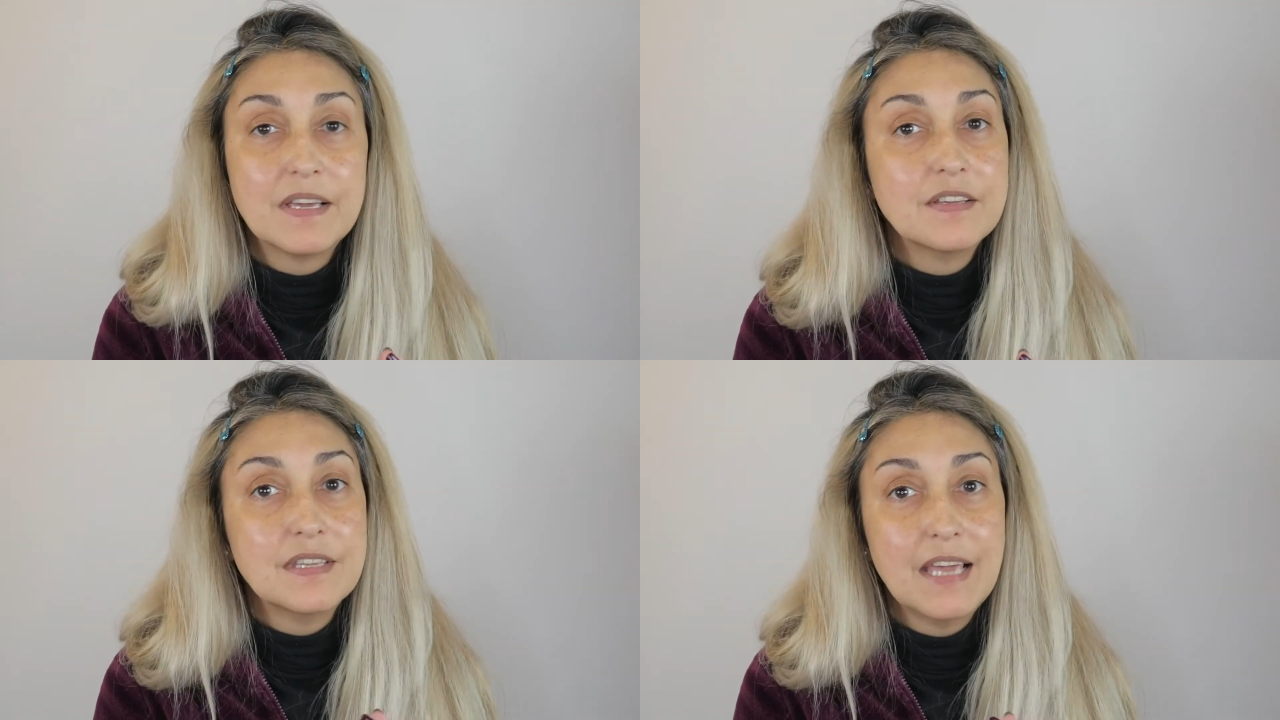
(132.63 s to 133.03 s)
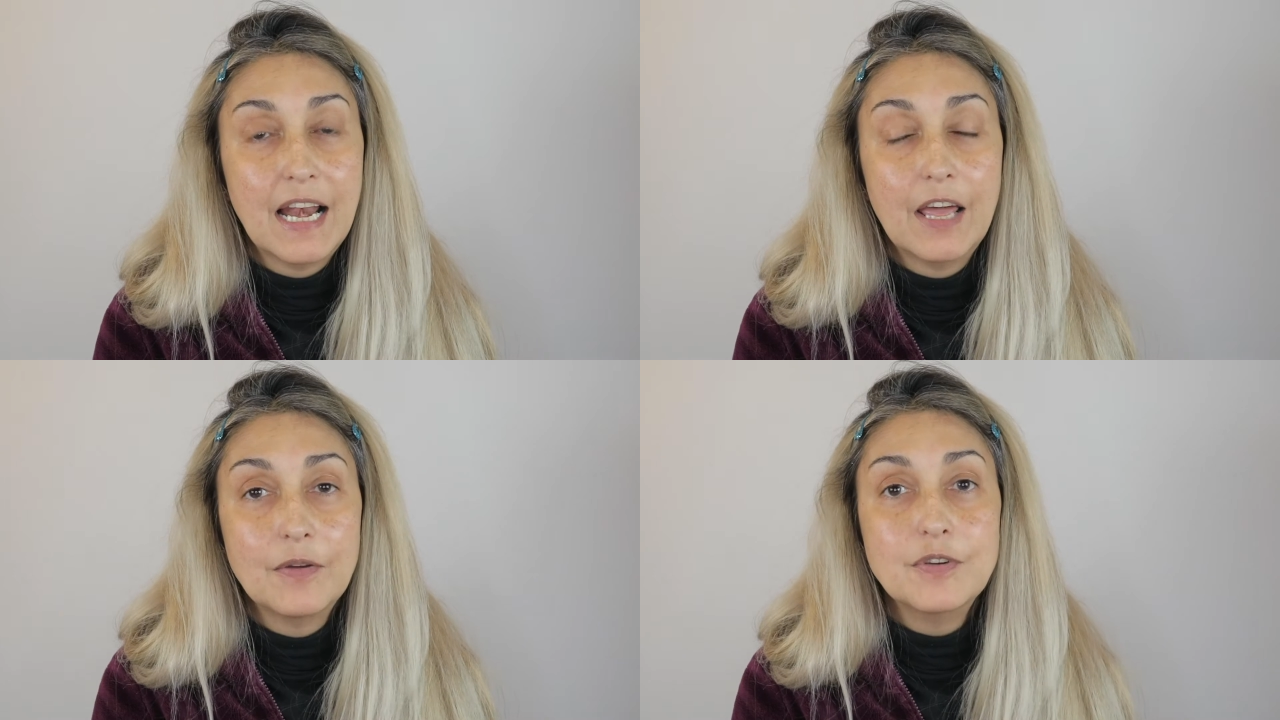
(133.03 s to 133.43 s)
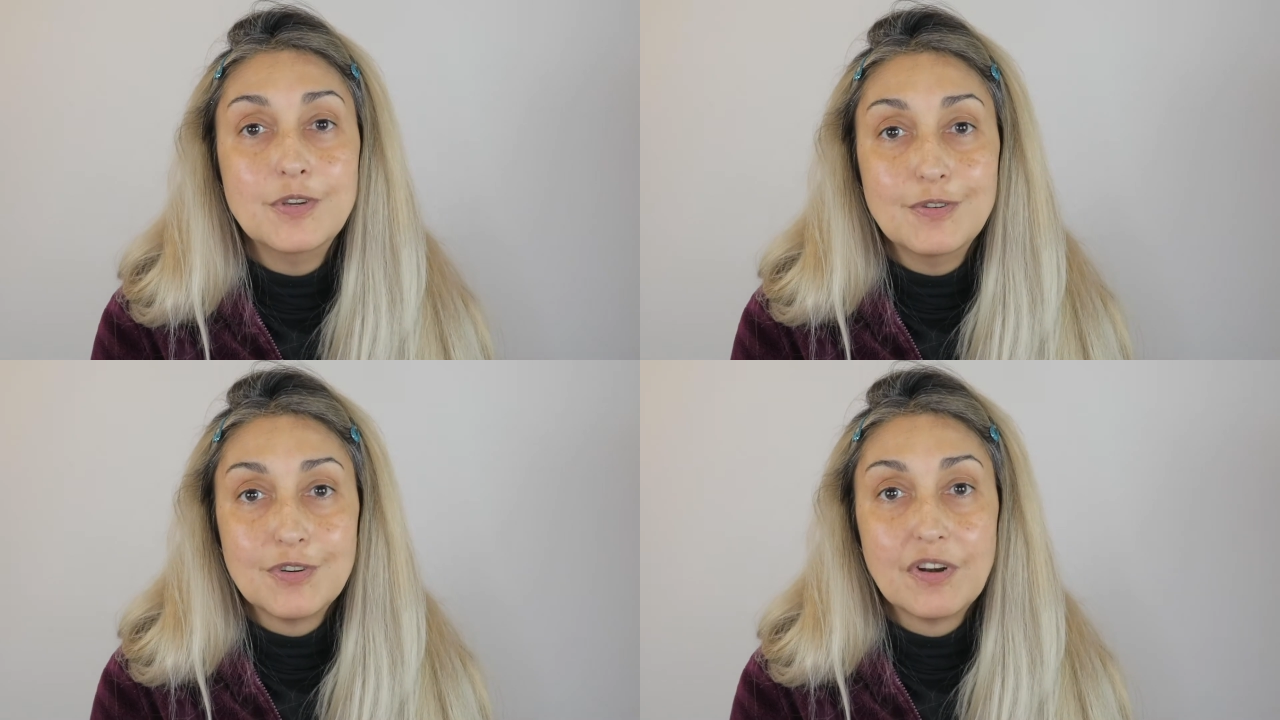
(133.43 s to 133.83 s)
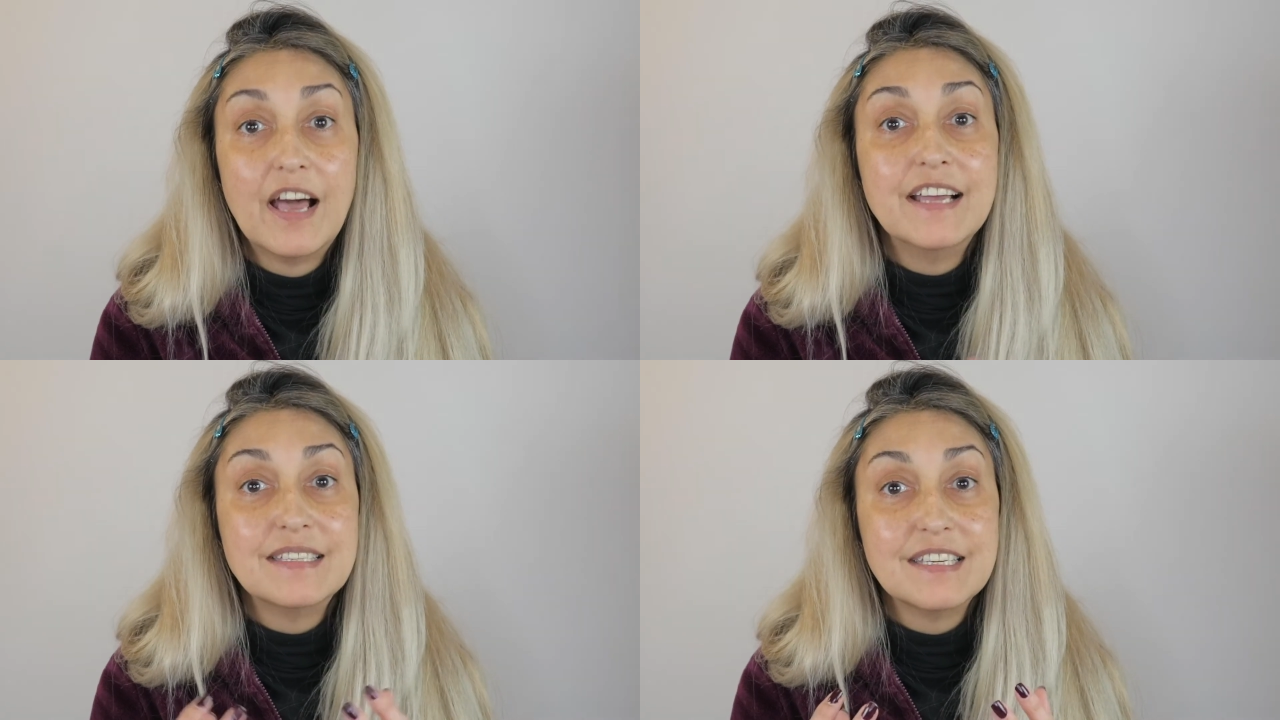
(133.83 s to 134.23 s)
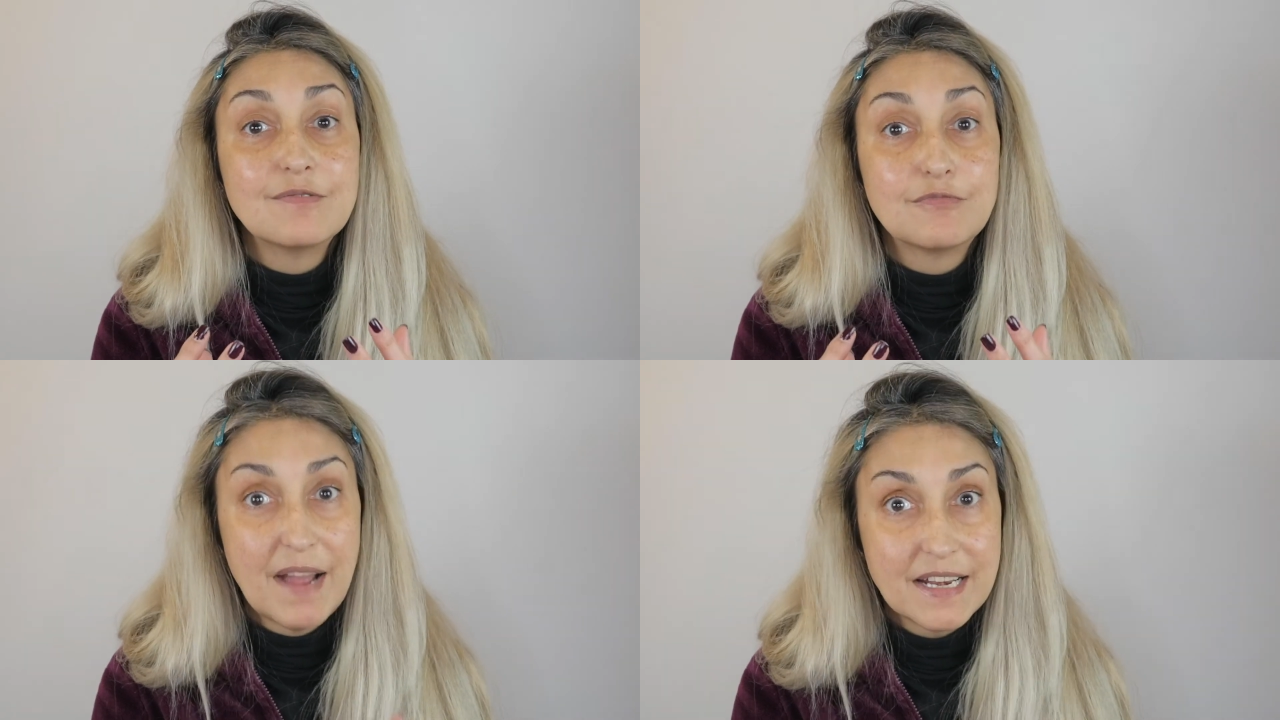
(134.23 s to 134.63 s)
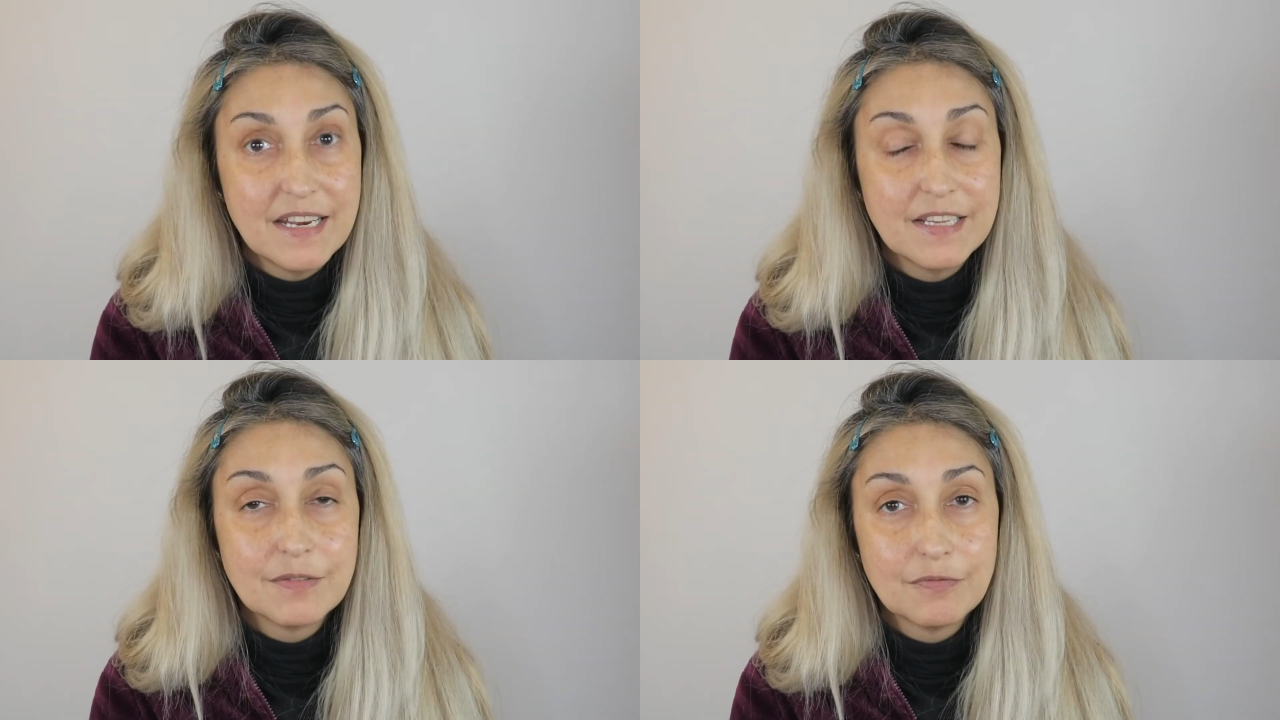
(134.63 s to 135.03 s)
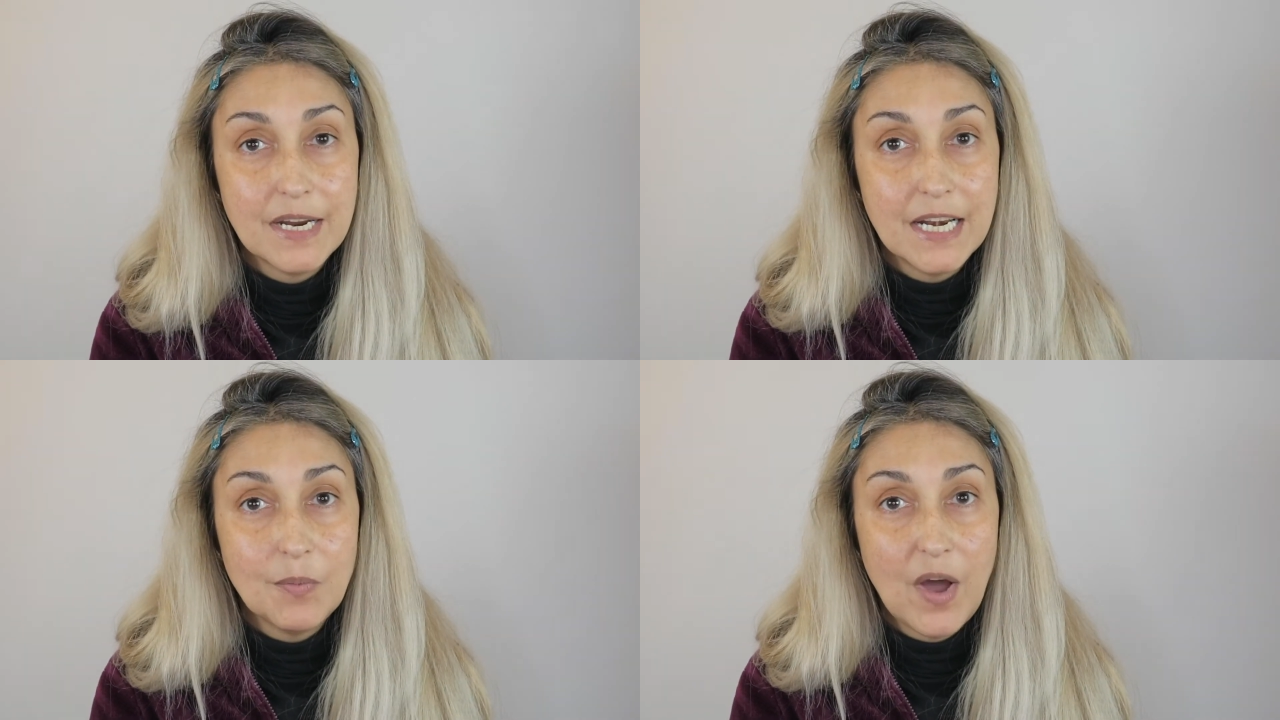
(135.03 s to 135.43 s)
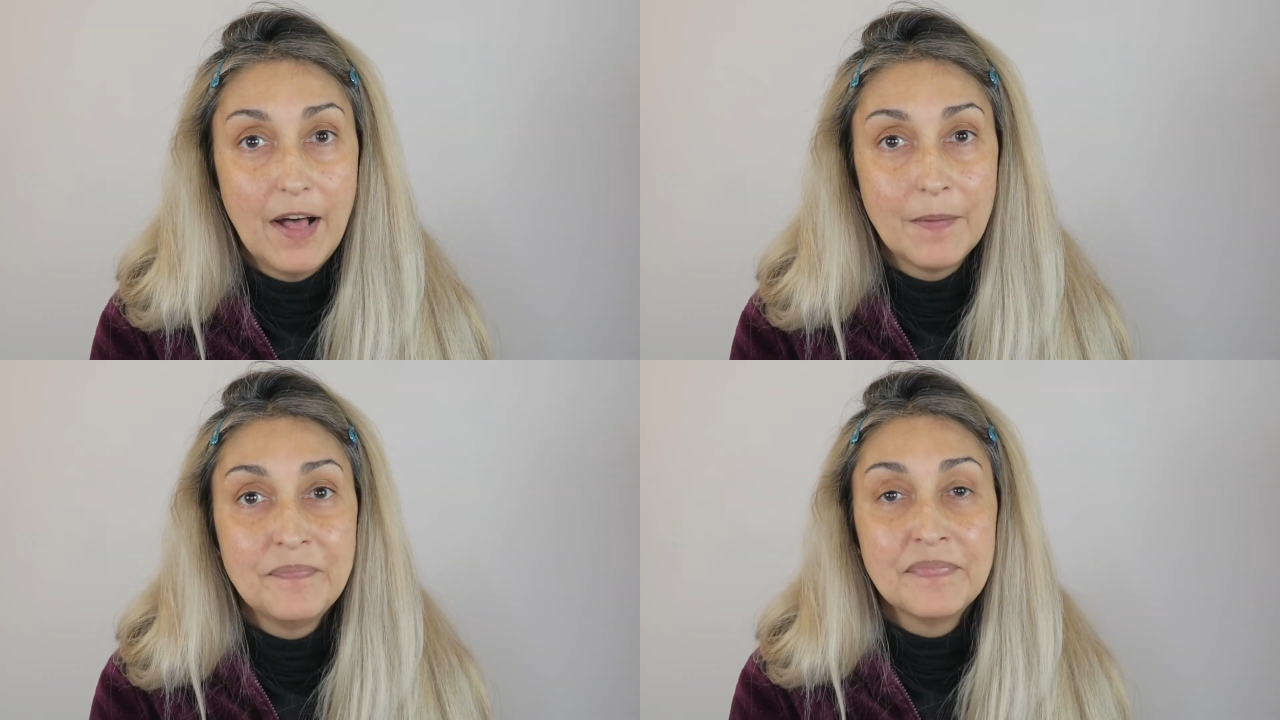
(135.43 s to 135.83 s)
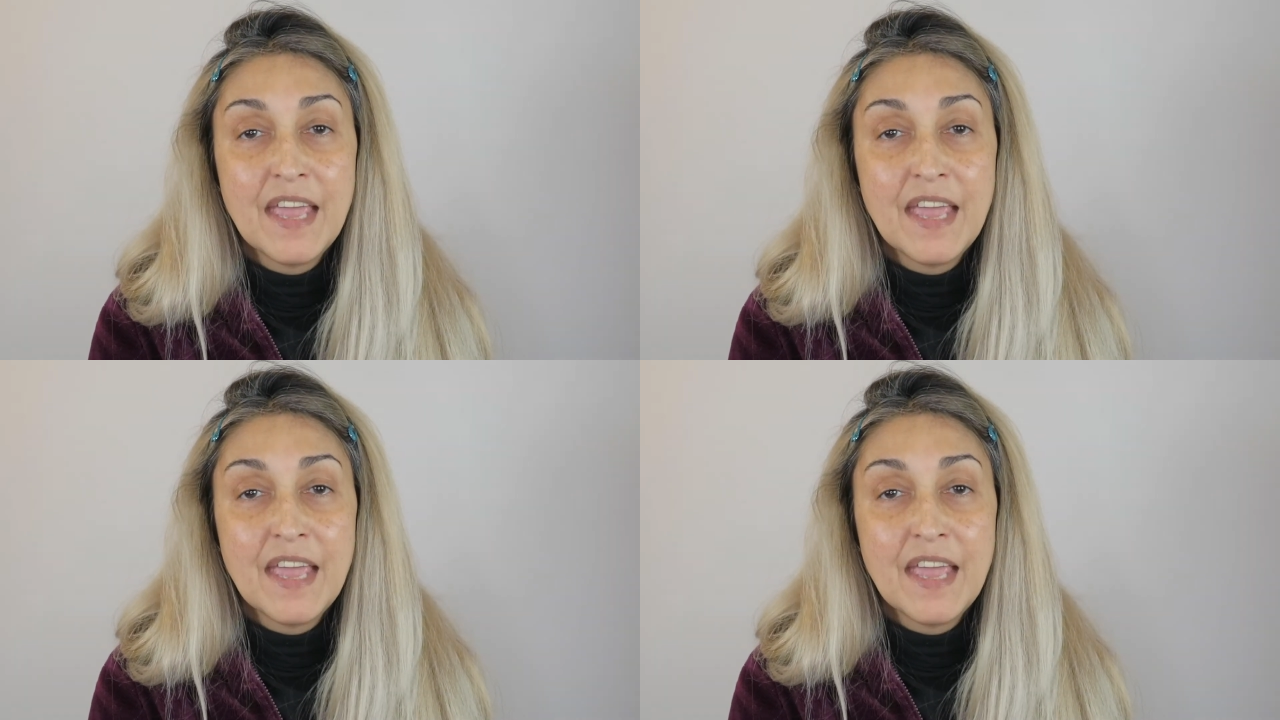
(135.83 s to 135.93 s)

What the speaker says: because yellow neutralises redness really well.